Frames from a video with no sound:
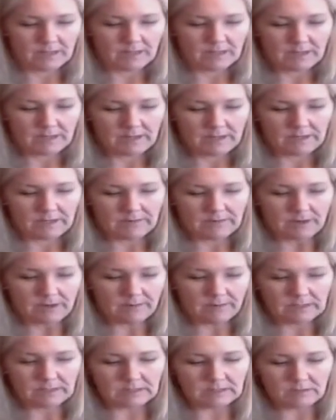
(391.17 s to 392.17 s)
And it
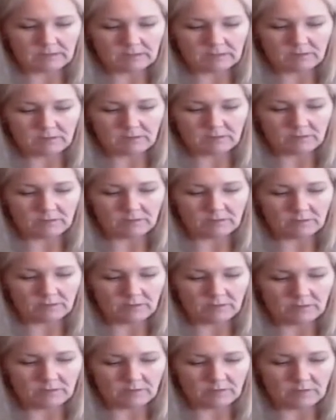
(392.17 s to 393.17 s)
probably is close
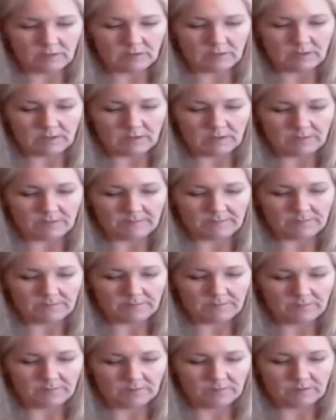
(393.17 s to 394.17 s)
to
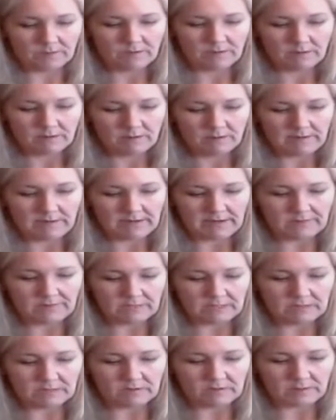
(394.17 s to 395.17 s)
5
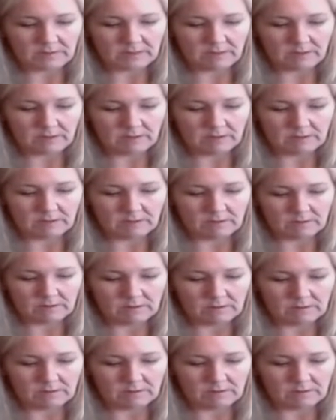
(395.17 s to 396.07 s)
minutes because